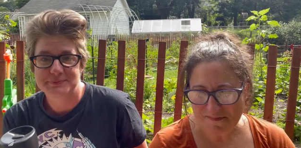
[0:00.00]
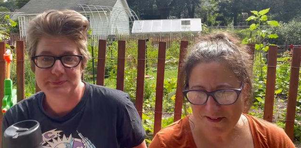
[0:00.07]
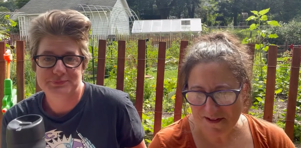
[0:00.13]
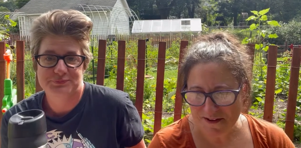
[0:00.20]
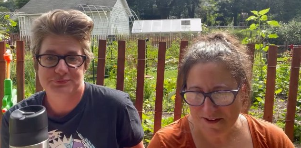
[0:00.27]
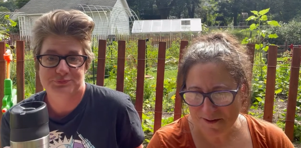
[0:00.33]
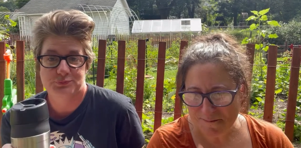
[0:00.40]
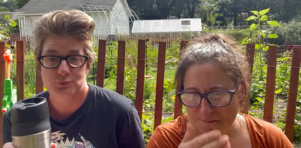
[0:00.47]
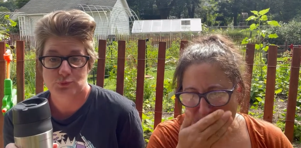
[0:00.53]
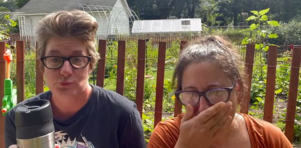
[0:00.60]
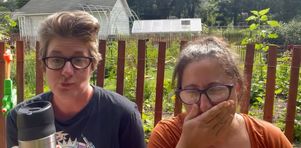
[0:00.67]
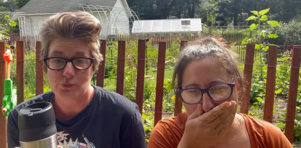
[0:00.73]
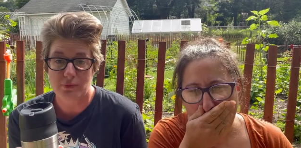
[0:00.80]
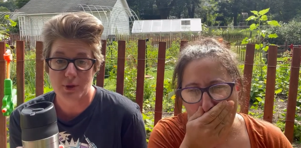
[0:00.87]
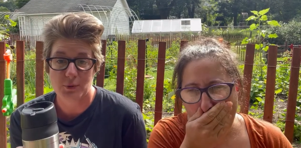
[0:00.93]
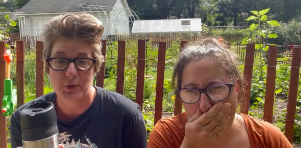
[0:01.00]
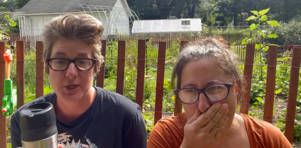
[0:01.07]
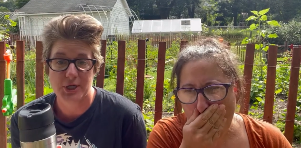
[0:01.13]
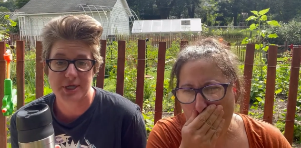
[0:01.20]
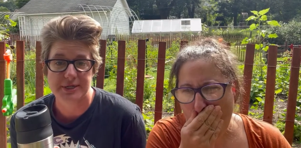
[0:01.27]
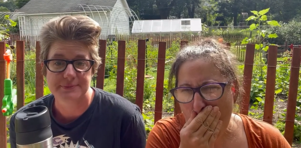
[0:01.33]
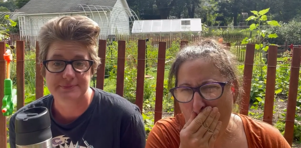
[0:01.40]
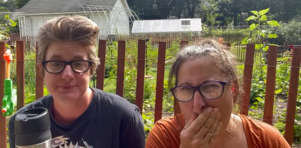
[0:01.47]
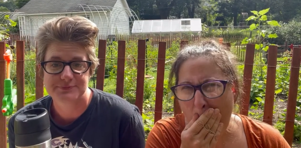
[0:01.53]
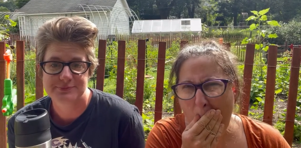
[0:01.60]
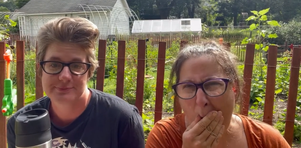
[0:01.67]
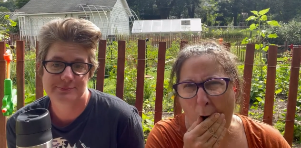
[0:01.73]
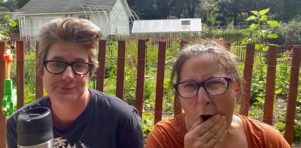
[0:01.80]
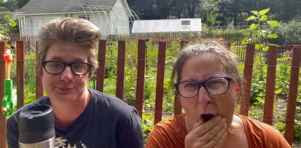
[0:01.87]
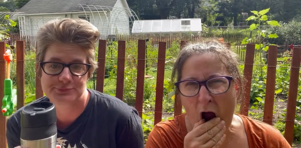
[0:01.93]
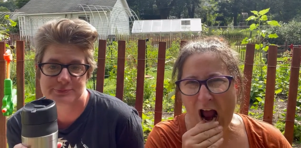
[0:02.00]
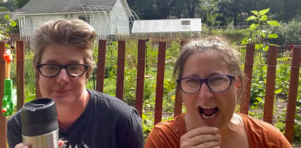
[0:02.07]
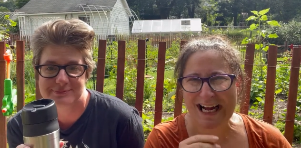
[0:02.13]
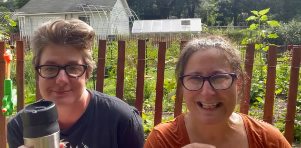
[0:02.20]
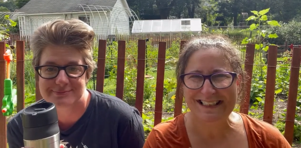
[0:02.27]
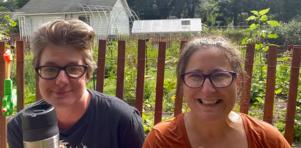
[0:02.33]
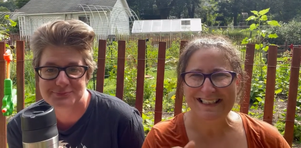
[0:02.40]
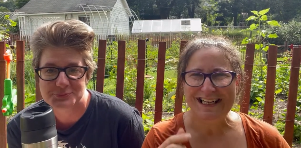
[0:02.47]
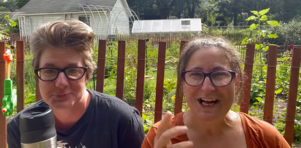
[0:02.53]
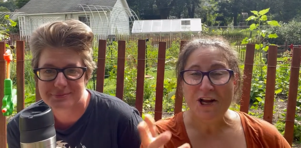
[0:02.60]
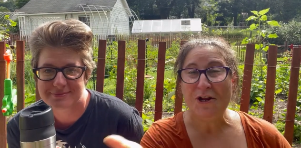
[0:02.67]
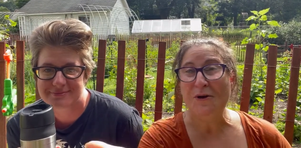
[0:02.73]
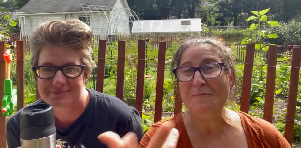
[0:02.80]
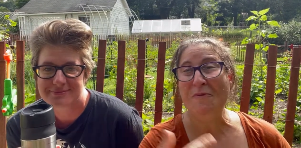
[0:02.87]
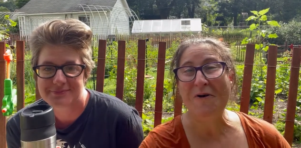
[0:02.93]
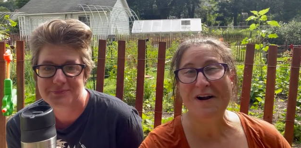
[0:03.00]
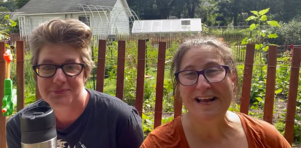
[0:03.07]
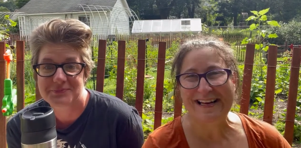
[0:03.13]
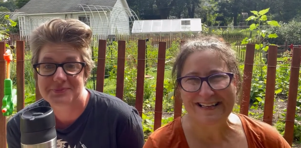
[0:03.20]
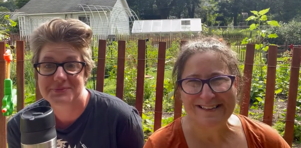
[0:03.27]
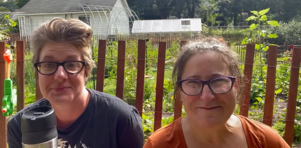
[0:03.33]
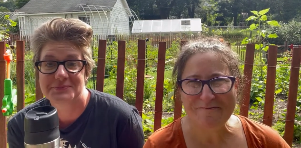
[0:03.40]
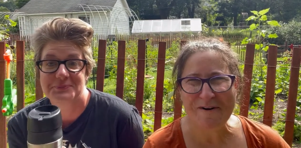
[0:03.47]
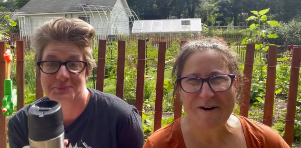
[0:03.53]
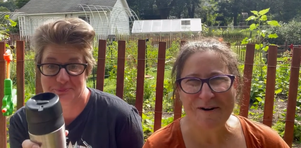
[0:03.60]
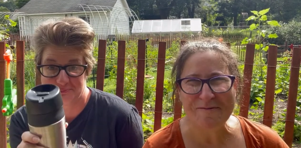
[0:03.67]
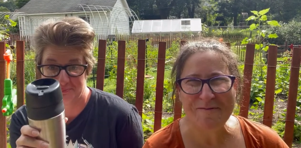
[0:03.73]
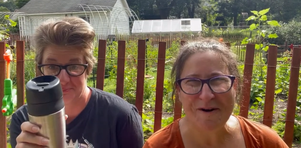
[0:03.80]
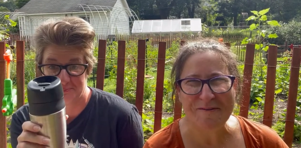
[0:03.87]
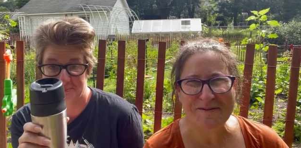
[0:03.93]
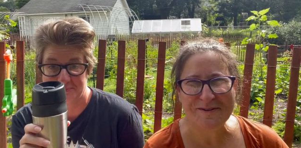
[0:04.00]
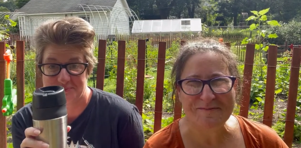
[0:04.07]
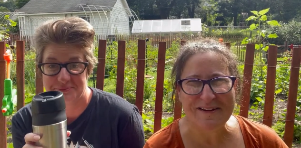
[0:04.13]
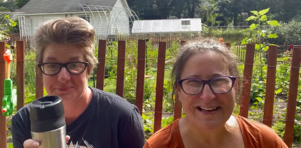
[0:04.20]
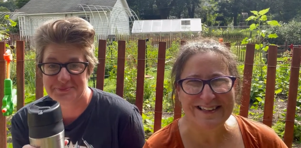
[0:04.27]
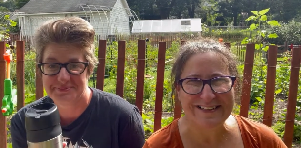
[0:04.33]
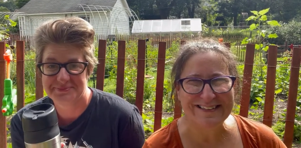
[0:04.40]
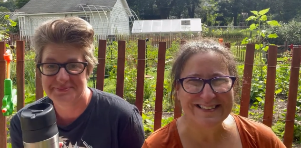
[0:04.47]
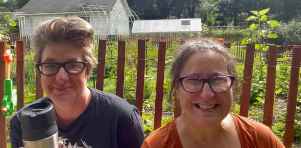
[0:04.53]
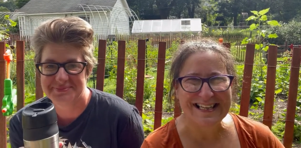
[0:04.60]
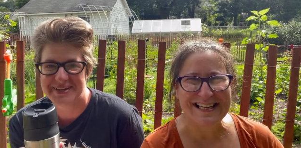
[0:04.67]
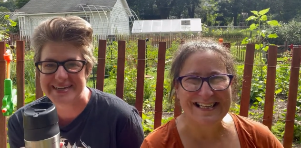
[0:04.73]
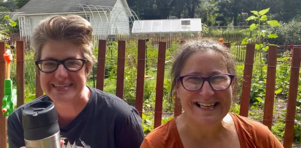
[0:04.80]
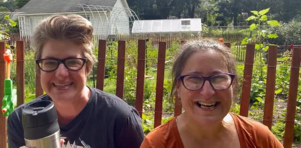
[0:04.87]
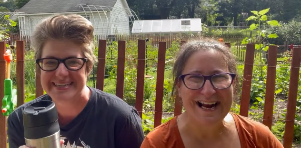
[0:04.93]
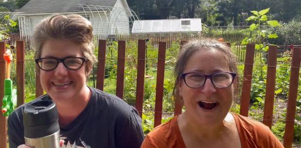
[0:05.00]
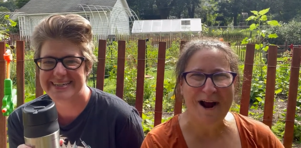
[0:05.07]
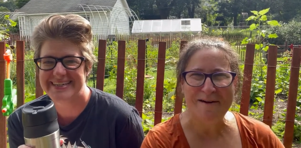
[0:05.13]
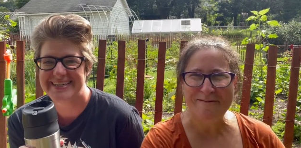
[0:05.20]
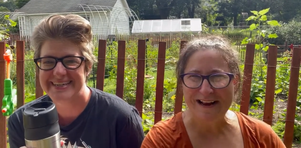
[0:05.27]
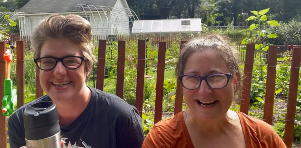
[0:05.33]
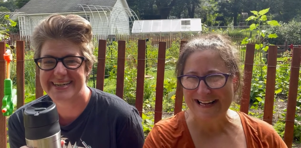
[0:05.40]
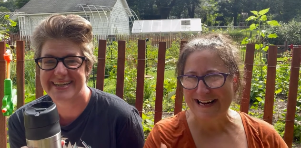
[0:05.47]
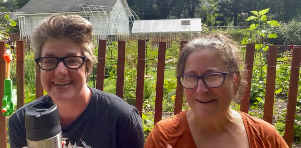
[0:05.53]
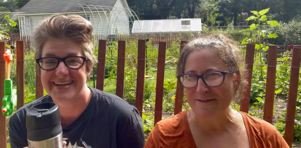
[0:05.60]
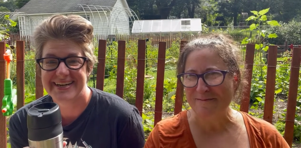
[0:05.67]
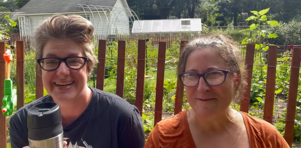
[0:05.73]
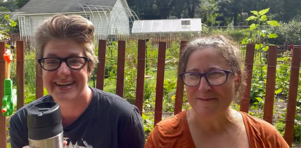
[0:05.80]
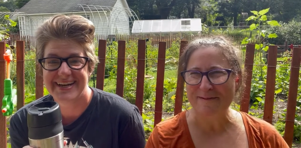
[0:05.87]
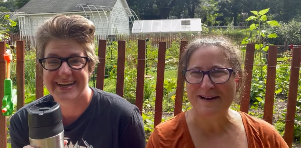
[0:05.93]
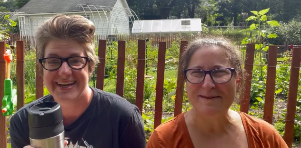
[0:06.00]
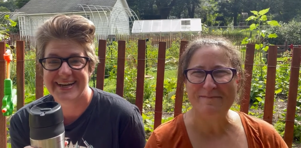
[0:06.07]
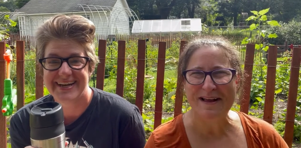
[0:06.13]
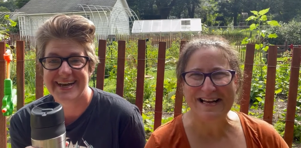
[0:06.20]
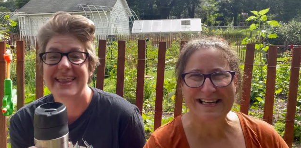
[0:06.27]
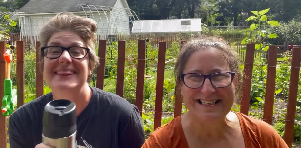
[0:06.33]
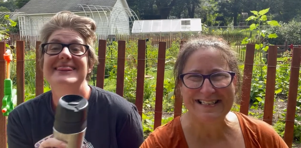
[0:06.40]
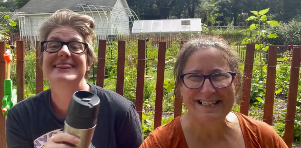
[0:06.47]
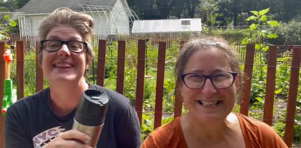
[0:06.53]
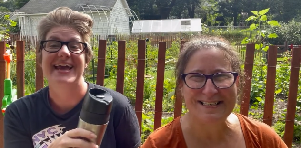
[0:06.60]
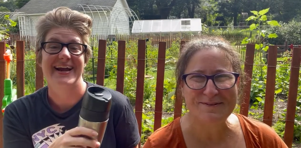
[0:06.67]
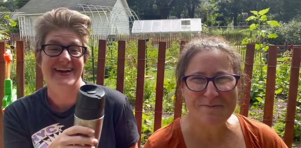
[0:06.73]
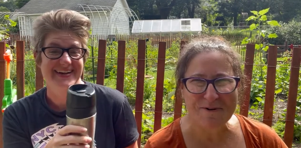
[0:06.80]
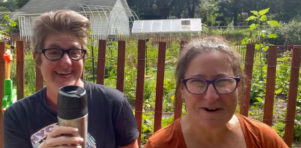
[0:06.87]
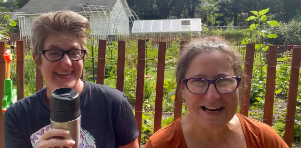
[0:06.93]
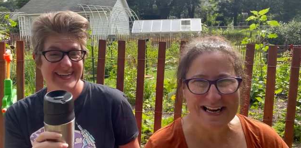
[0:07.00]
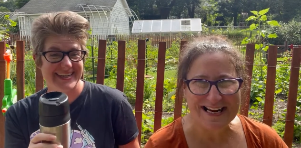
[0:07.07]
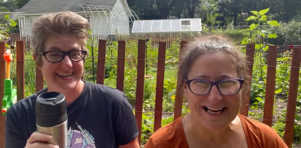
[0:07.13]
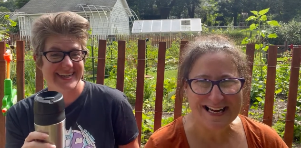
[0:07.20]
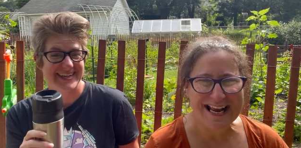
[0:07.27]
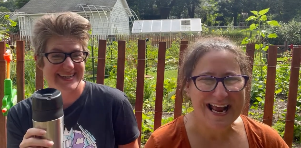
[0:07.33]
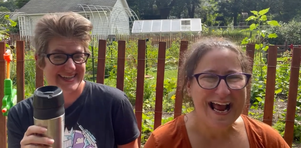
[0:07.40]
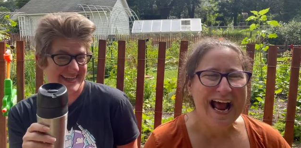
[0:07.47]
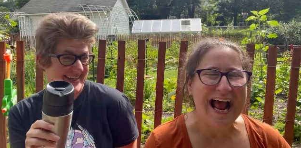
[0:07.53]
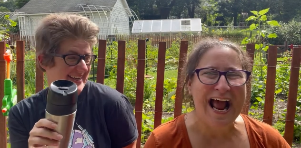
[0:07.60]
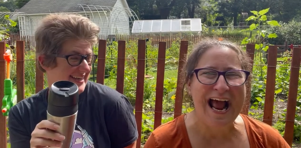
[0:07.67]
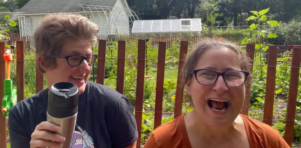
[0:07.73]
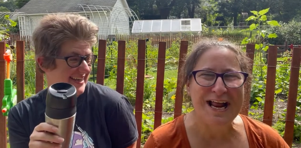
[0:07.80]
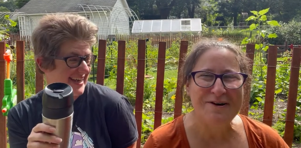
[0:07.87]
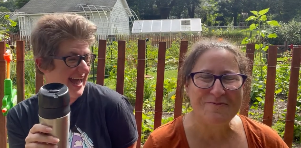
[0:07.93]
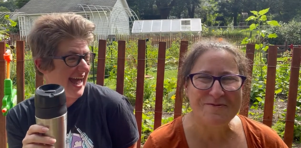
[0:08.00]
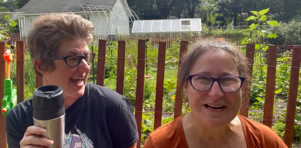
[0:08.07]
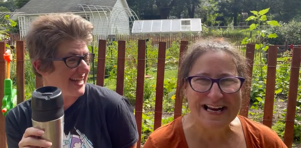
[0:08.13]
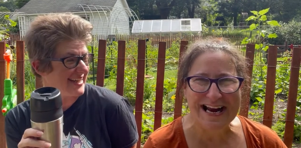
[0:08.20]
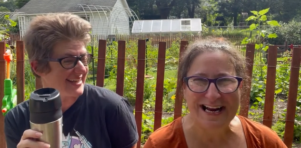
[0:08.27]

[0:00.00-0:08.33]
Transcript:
Speaker 1: Hi.
Speaker 2: We're good.
Speaker 1: Good morning. Welcome home to Mailer's Landing. I'm hanging out with my buddy Megan this morning, and we